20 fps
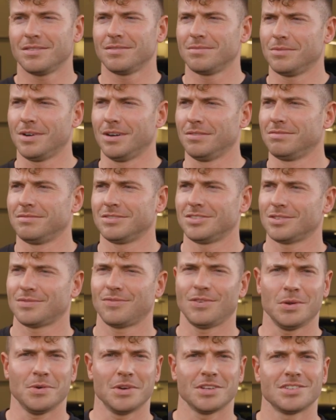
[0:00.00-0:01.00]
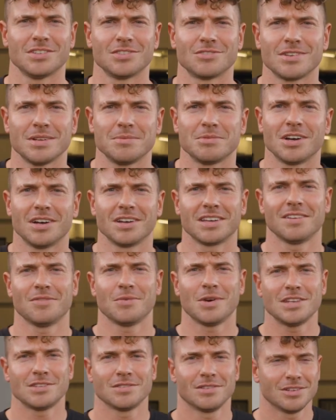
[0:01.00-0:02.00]
Well, just follow us at Dream Car
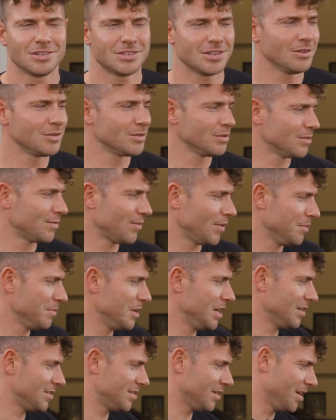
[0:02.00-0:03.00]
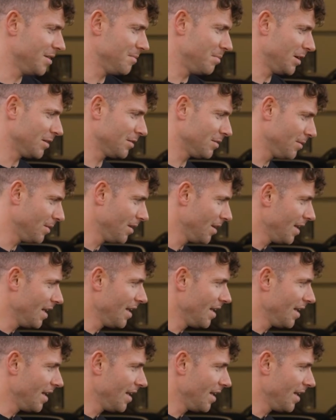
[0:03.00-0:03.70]
Giveaways on the socials. Follow me at Cy Bucknell.